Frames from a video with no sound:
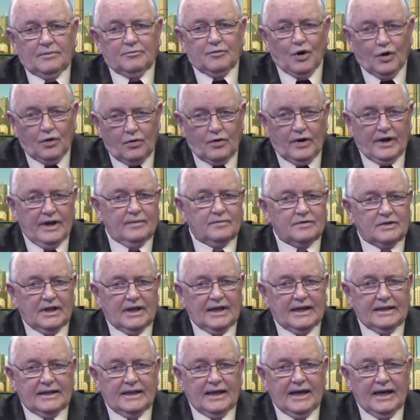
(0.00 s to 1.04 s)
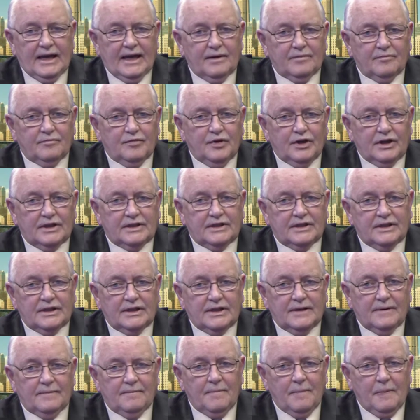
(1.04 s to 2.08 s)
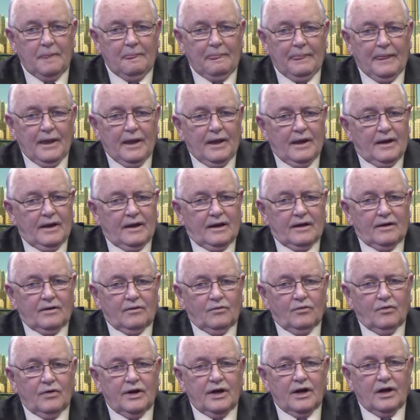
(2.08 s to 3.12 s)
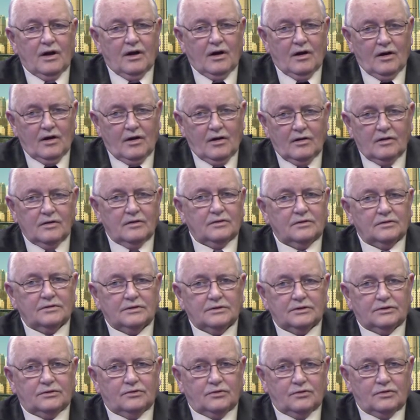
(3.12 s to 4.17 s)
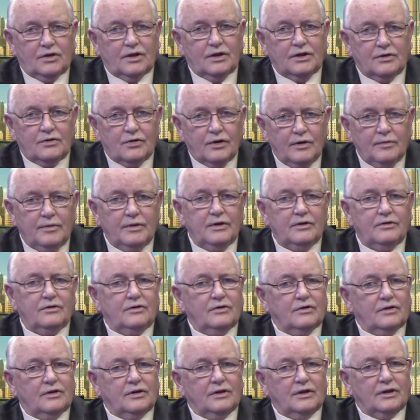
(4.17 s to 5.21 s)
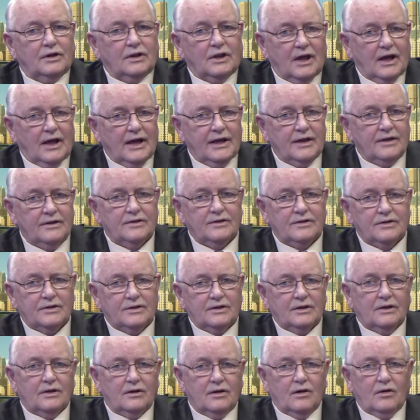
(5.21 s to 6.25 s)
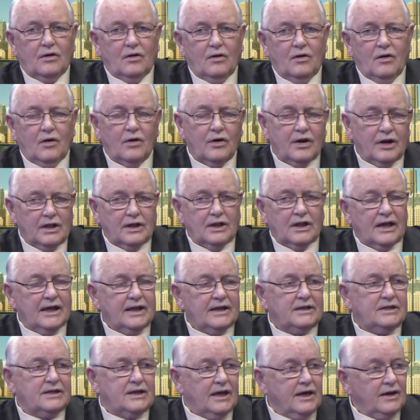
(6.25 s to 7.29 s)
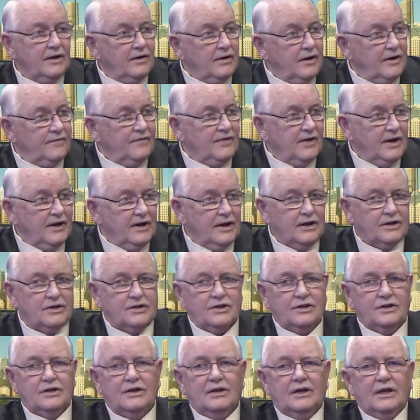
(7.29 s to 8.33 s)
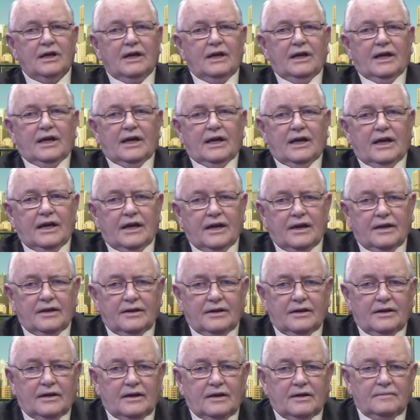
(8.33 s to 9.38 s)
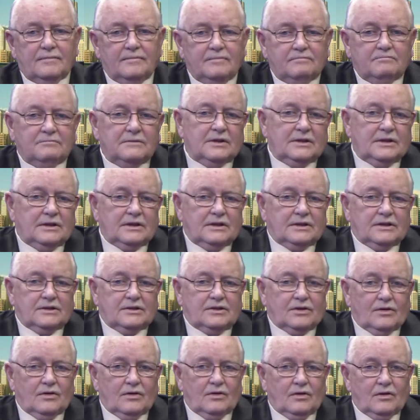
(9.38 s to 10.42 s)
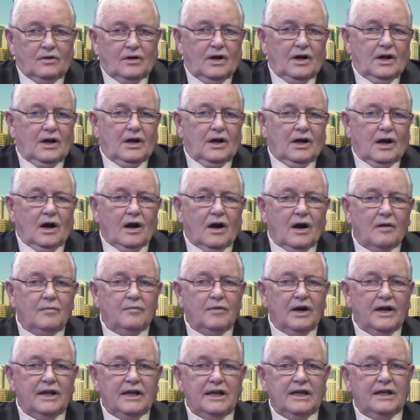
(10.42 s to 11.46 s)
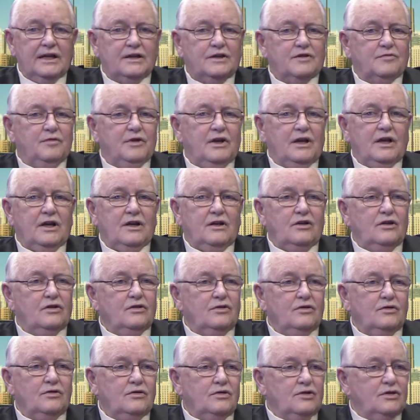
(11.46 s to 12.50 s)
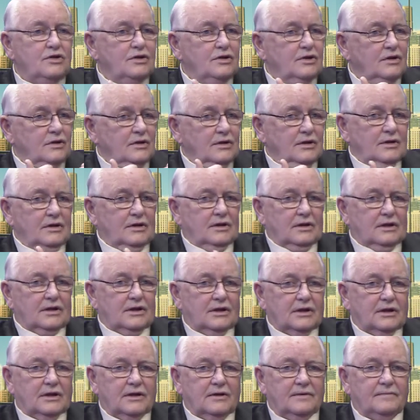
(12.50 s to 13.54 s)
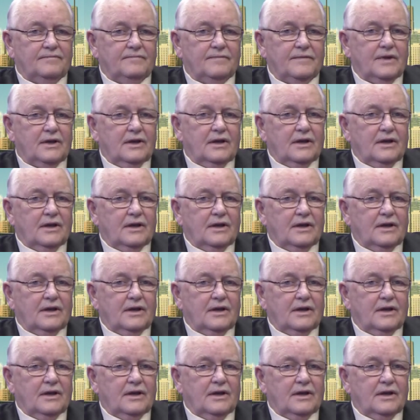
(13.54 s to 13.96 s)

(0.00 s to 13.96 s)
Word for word: programs like that. But um, we all contribute to the Lions, uh, Oregon Lions Centenarian Foundation. And um, so our money is being used um,